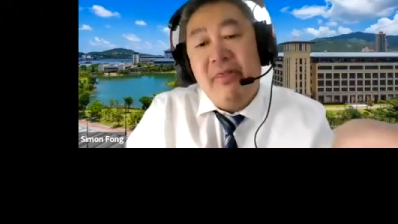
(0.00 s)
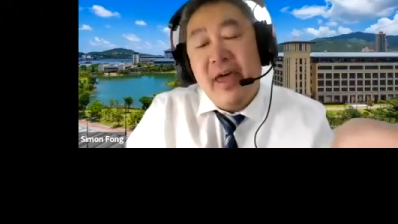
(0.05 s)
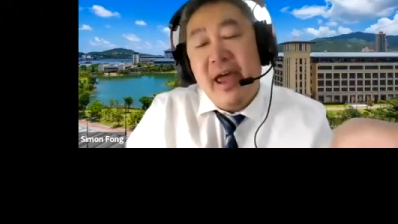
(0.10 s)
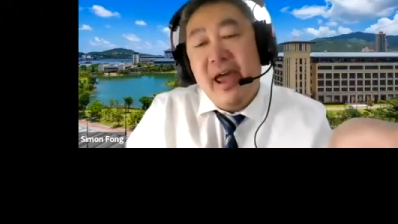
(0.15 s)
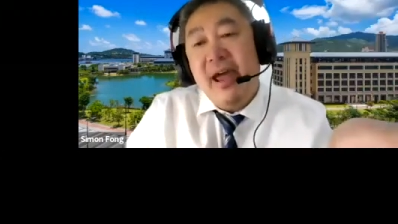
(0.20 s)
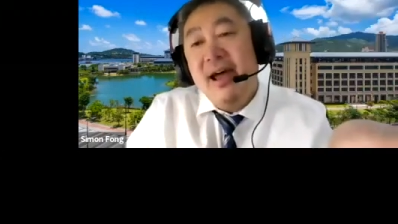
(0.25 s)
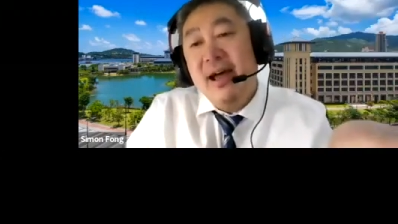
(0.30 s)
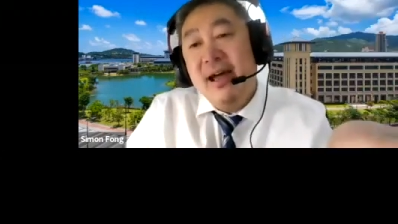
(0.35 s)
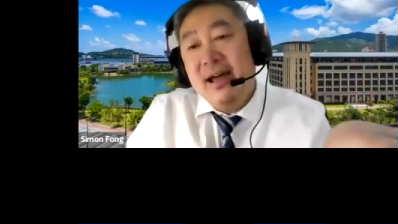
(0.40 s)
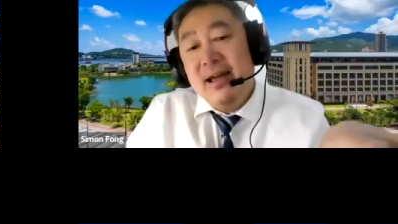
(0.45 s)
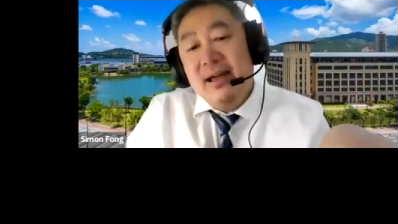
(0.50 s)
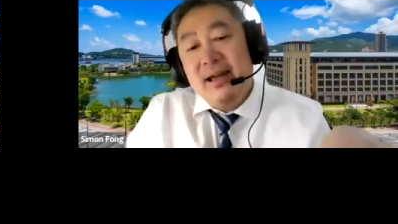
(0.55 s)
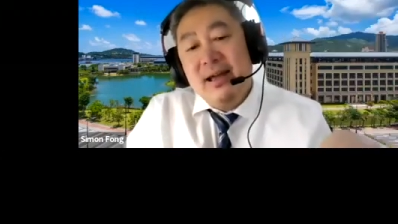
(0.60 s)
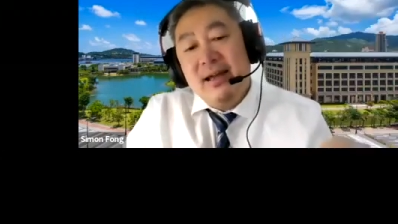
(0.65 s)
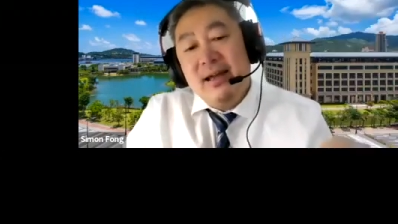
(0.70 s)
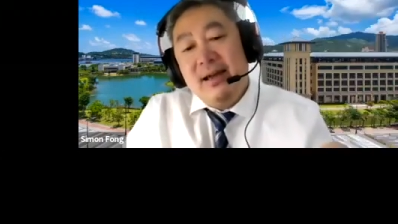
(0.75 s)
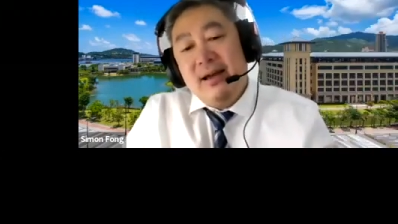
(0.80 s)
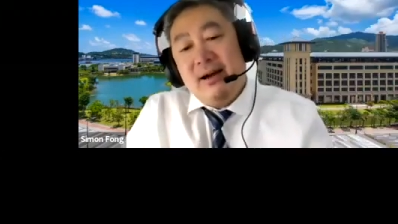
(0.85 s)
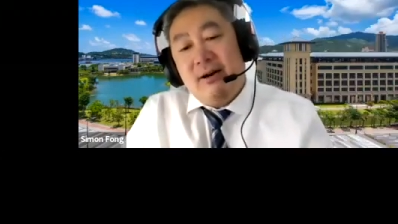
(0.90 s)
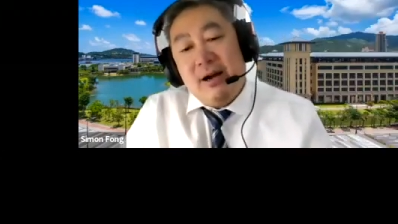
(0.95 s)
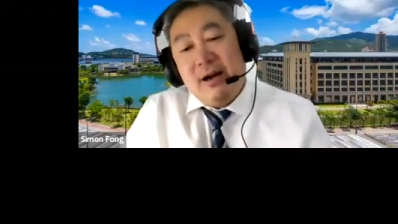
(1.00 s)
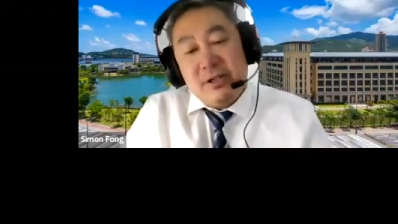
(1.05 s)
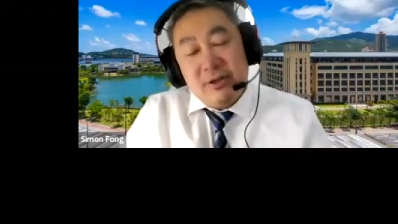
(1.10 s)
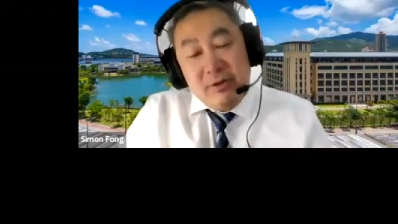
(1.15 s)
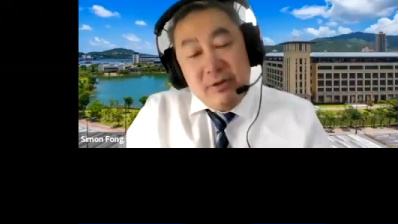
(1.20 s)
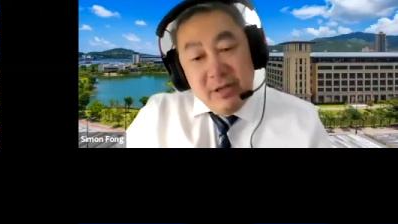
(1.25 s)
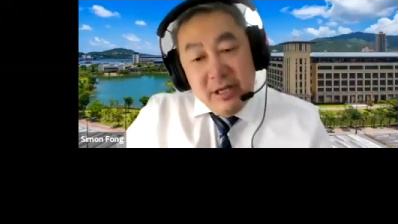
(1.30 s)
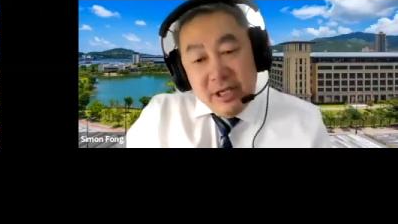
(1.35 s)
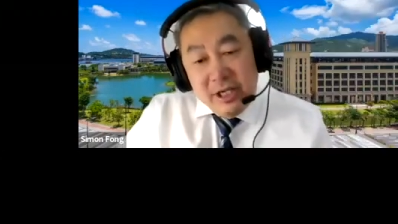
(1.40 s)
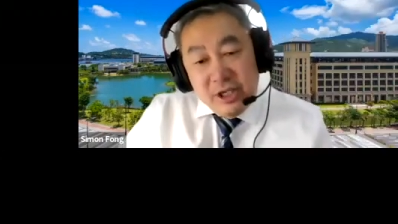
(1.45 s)
there. All right,
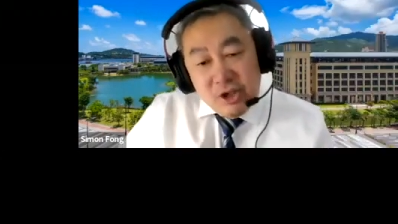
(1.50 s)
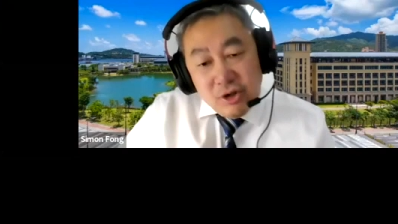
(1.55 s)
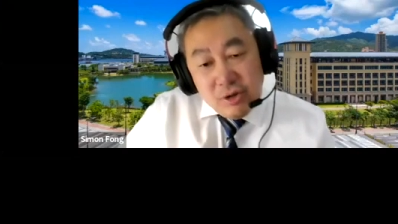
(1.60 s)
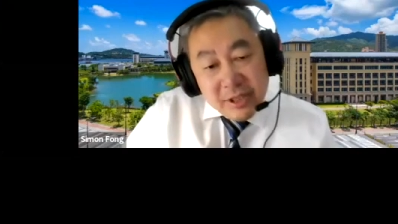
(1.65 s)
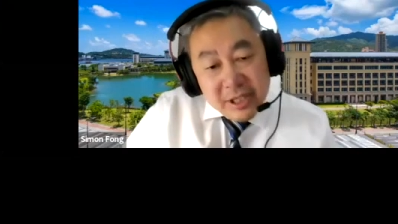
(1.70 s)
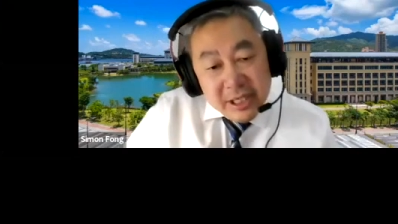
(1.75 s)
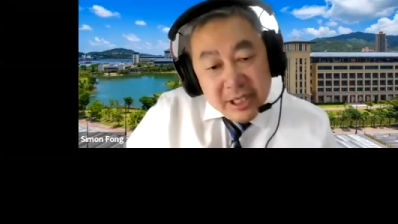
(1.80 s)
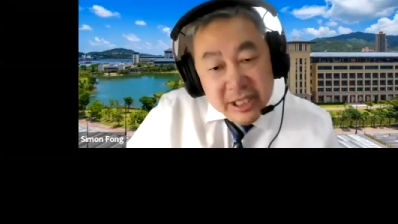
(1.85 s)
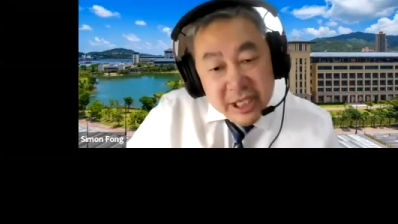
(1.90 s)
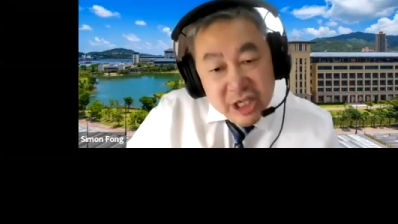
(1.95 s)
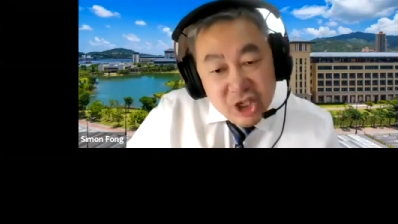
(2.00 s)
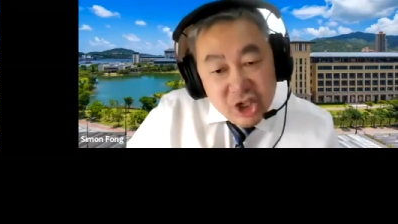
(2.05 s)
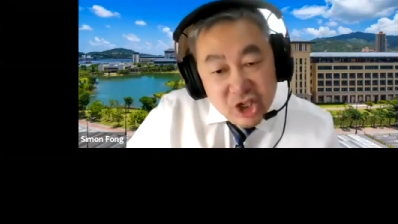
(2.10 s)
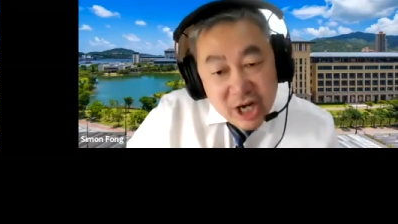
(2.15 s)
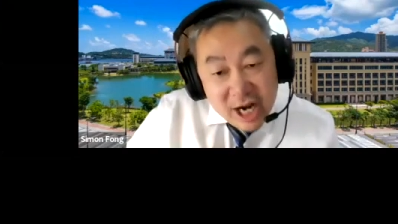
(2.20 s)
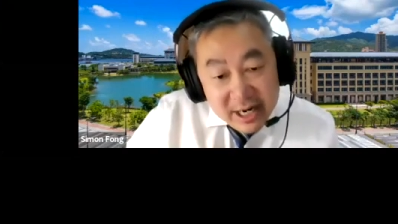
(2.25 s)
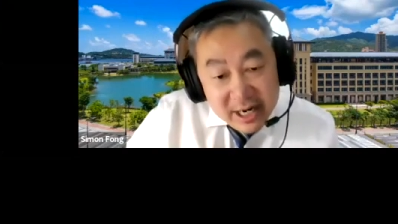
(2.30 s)
so it shows in this chart.